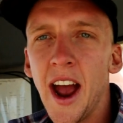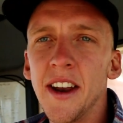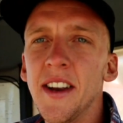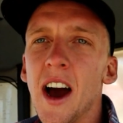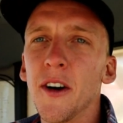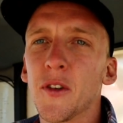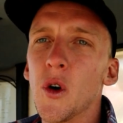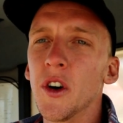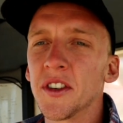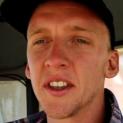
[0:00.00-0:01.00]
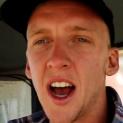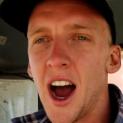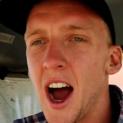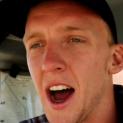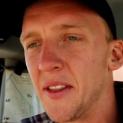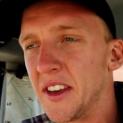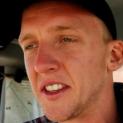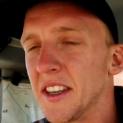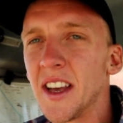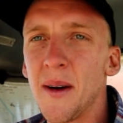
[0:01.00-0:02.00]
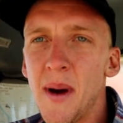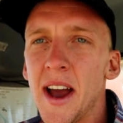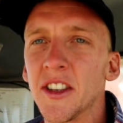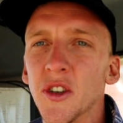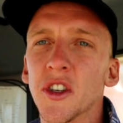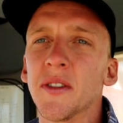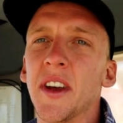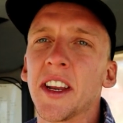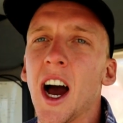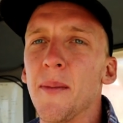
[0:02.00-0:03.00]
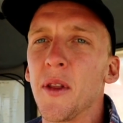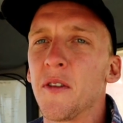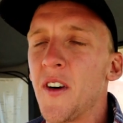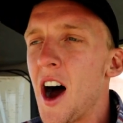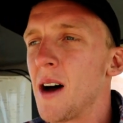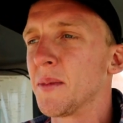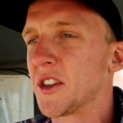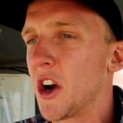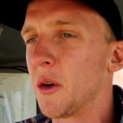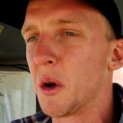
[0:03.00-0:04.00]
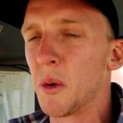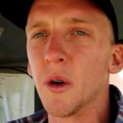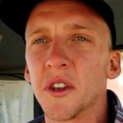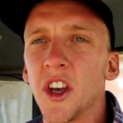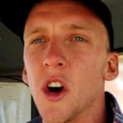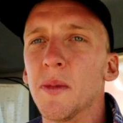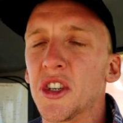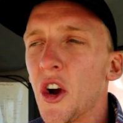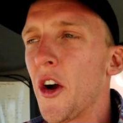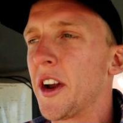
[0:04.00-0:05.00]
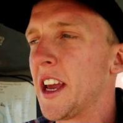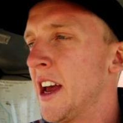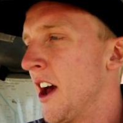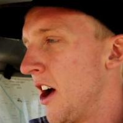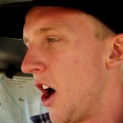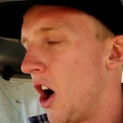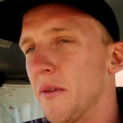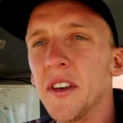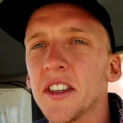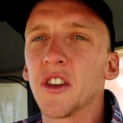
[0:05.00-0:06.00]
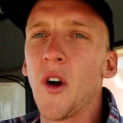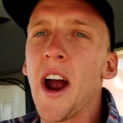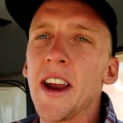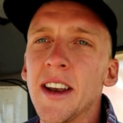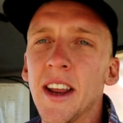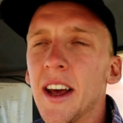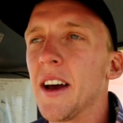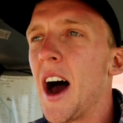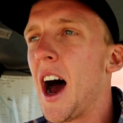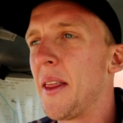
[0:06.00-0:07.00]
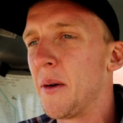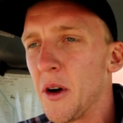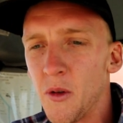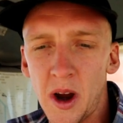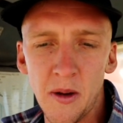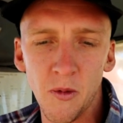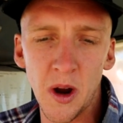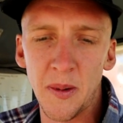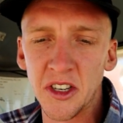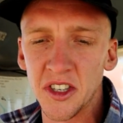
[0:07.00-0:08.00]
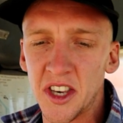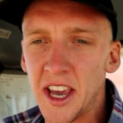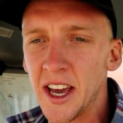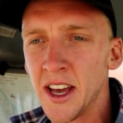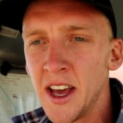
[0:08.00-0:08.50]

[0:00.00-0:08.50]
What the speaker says: Now of course, this is our main source of income on the farm, so we will sell majority of this grain that we're reaping just here,